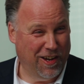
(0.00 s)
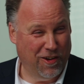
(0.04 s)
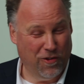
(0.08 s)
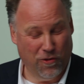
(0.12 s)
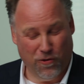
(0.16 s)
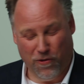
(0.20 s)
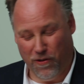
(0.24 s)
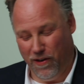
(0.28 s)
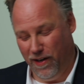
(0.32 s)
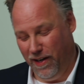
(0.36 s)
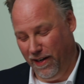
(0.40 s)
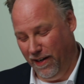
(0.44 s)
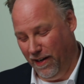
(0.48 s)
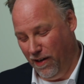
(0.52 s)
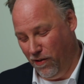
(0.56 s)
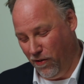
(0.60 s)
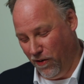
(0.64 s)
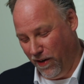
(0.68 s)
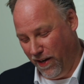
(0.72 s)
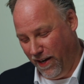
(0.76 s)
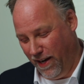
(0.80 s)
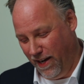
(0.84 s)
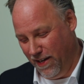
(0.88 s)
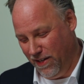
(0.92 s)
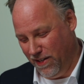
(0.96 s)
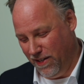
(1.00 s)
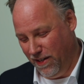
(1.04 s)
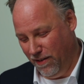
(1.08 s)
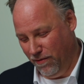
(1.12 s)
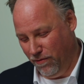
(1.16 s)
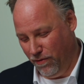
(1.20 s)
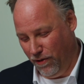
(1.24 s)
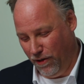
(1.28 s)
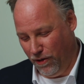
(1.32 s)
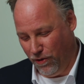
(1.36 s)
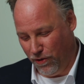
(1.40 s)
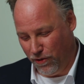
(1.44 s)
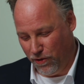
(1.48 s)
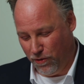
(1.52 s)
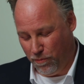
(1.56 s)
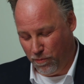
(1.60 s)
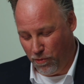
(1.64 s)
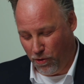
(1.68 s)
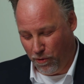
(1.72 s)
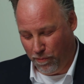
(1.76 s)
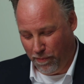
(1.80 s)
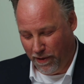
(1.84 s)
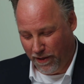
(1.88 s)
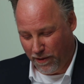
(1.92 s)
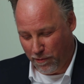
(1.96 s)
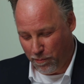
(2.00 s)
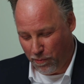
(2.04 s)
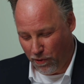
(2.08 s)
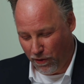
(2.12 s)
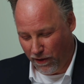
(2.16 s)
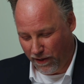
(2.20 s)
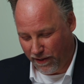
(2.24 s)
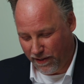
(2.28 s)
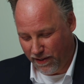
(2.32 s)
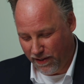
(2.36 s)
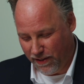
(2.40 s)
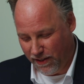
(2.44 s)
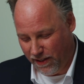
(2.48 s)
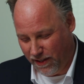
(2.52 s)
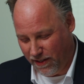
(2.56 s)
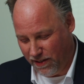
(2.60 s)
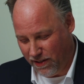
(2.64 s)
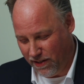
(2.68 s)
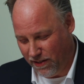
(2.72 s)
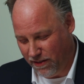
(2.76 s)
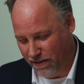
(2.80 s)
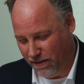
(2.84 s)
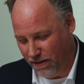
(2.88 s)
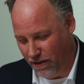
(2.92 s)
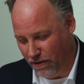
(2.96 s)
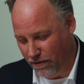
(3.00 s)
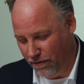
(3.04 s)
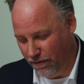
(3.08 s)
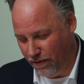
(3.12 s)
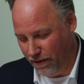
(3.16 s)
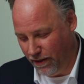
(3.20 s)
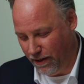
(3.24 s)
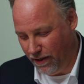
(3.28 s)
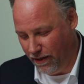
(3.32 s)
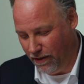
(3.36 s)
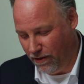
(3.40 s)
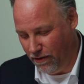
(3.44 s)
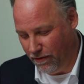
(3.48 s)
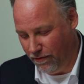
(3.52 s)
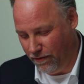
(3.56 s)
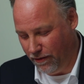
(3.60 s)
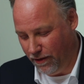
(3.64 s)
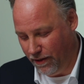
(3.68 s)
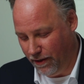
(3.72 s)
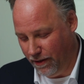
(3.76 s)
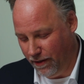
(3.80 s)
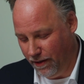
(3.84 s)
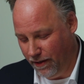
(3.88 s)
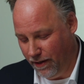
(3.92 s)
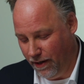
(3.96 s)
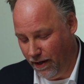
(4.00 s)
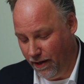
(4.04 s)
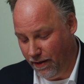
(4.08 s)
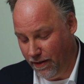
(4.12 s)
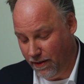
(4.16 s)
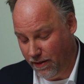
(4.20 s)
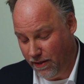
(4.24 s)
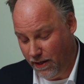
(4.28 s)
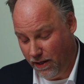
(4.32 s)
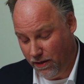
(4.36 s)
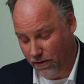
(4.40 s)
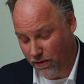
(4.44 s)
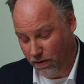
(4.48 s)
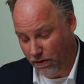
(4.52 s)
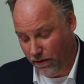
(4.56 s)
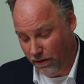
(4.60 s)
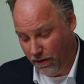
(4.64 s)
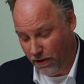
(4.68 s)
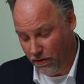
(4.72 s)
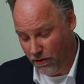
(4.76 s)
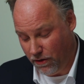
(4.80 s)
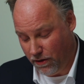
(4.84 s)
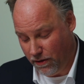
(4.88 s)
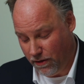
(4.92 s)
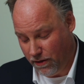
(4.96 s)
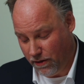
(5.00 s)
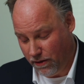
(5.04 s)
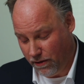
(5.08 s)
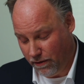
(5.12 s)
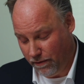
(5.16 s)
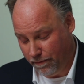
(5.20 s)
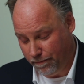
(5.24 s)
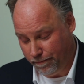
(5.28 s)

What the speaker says: or in our case, if we look to more metabolic diseases, of disease conditions.